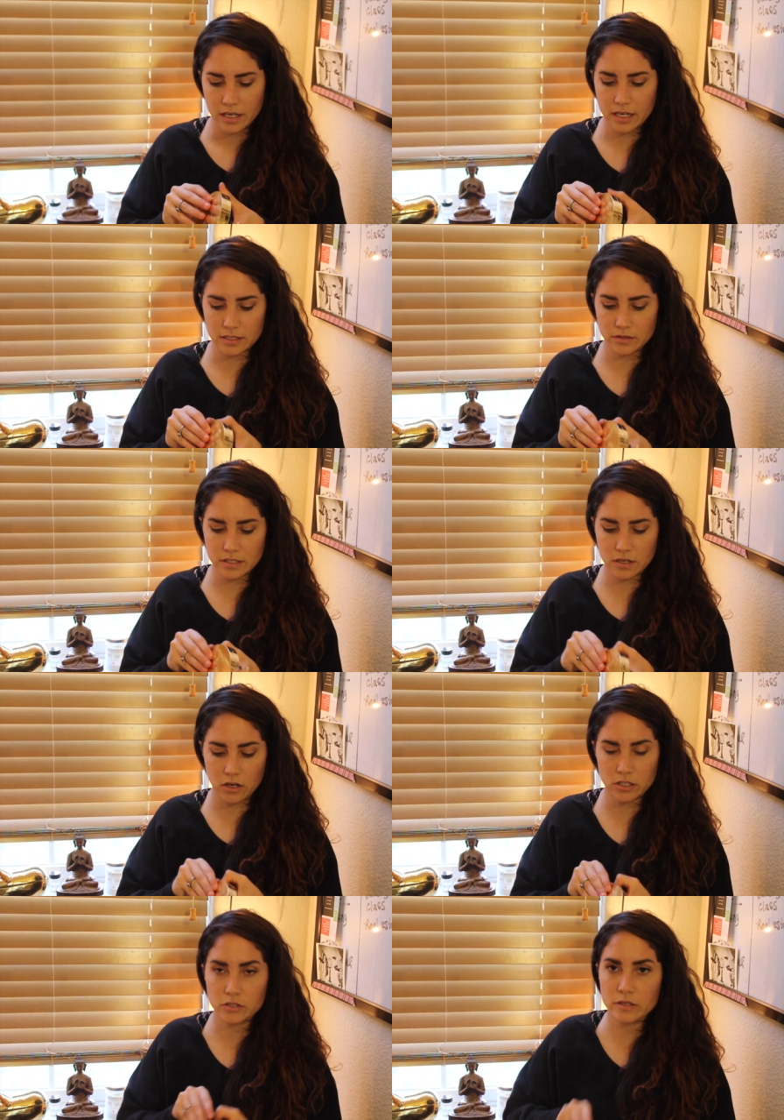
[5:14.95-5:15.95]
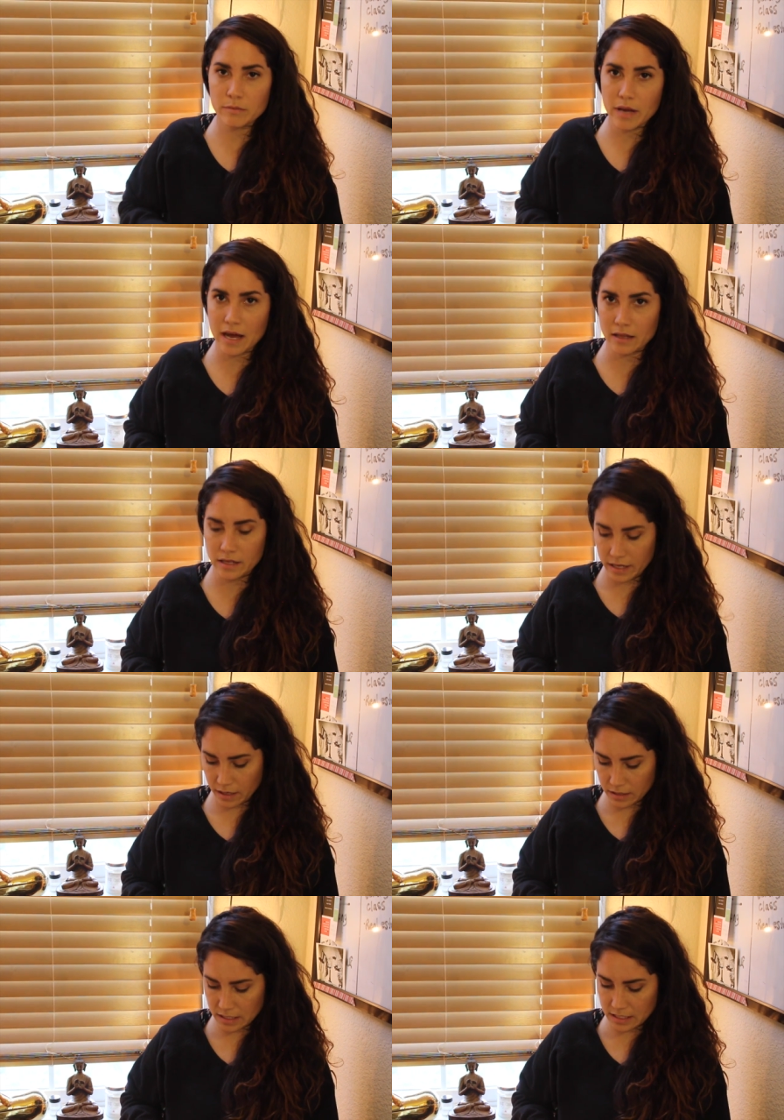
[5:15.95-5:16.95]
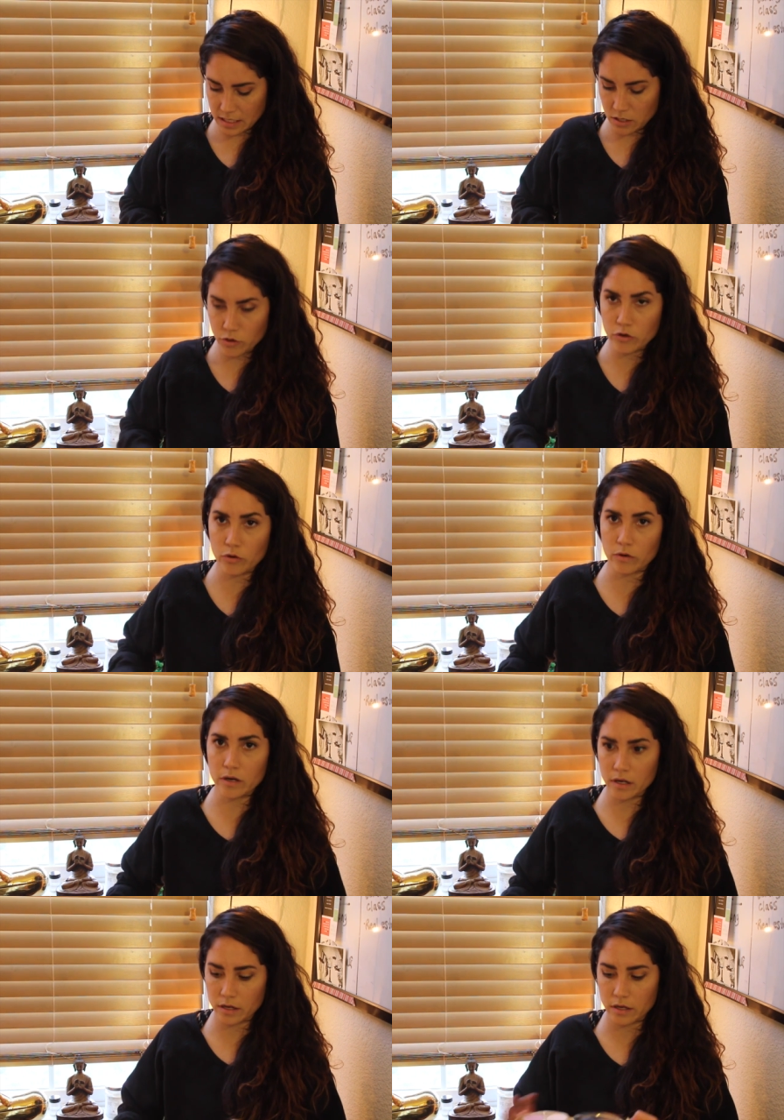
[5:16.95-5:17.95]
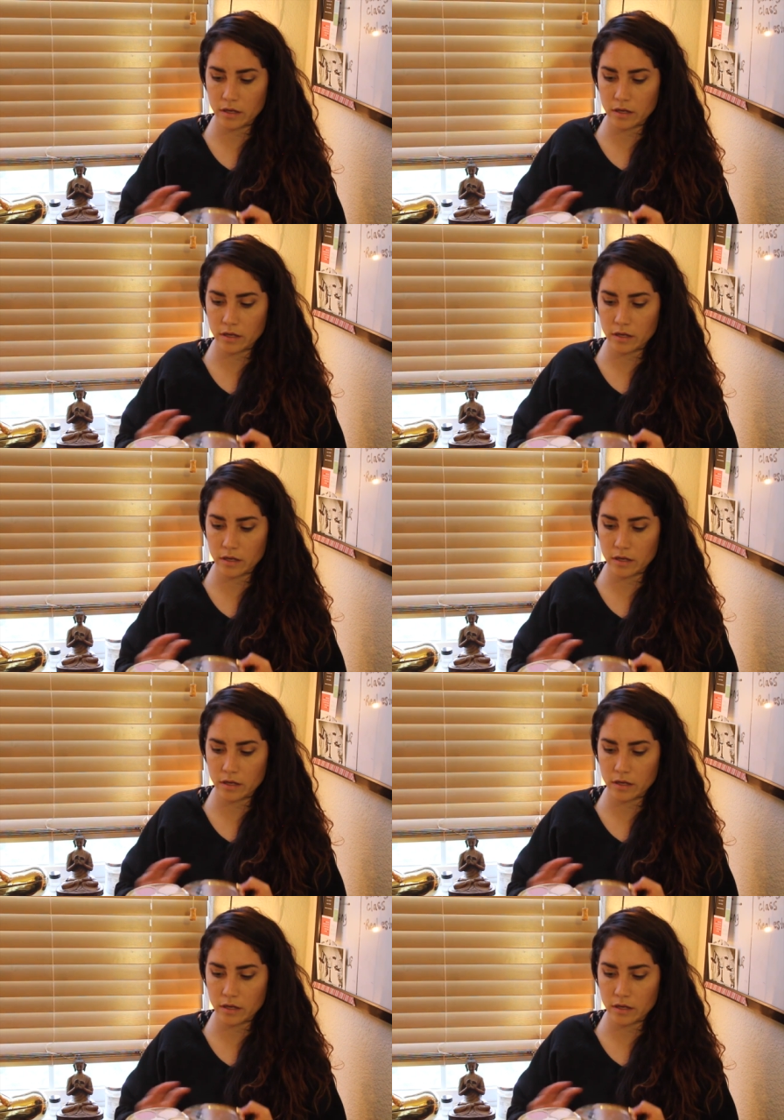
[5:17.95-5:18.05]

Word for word: Yeah, so it's a contouring palette. I got this in New York.